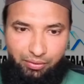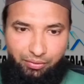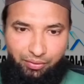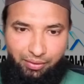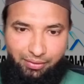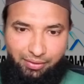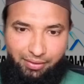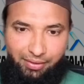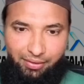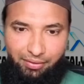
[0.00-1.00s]
You can
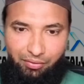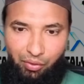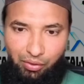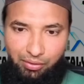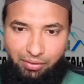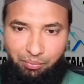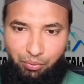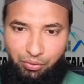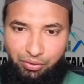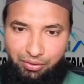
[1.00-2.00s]
see a northern
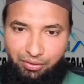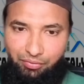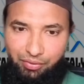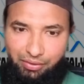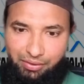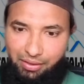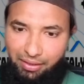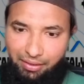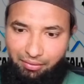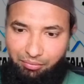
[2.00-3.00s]
portion, it was
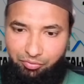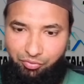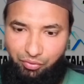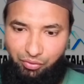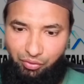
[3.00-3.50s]
there before.